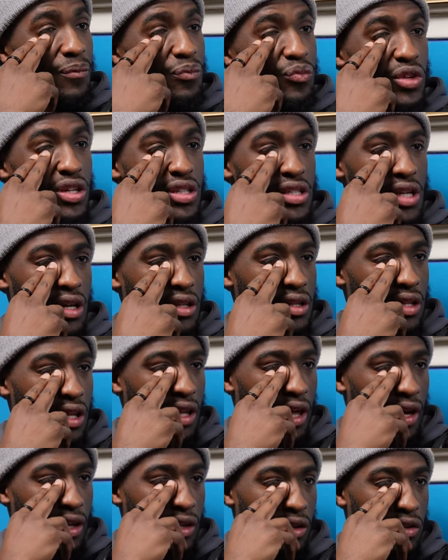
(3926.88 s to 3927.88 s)
There's like a thing,
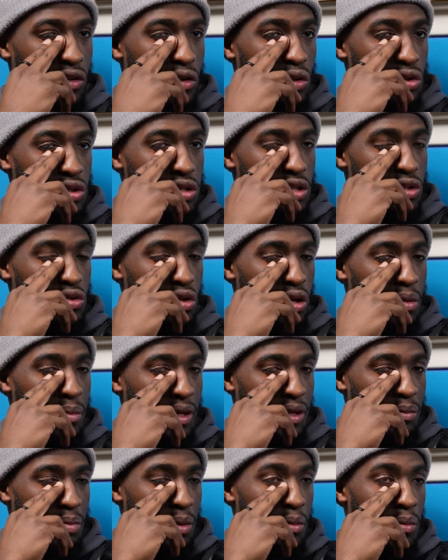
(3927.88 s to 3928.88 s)
like lucid
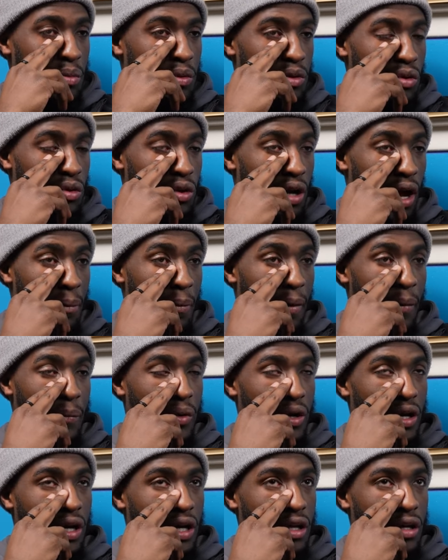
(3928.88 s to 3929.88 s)
dreaming. People be doing it. I
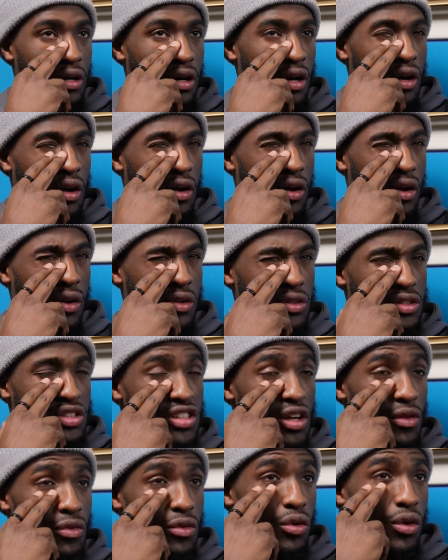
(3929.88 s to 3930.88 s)
remember in uh,
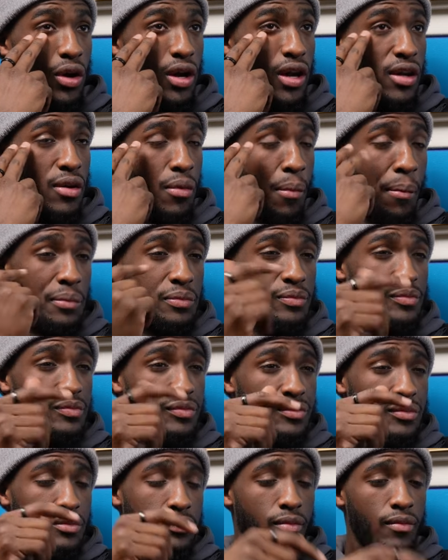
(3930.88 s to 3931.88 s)
seventh grade,
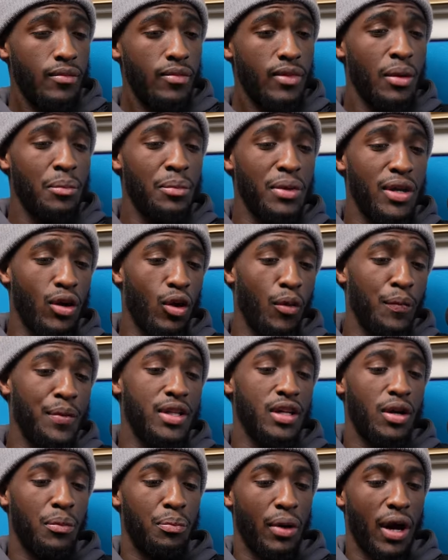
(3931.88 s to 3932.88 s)
me and a homie
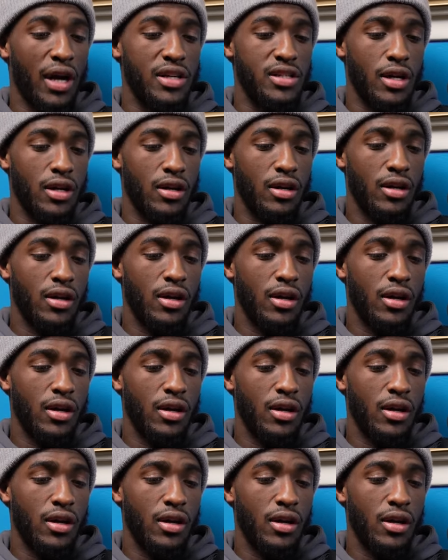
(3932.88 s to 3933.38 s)
did a project.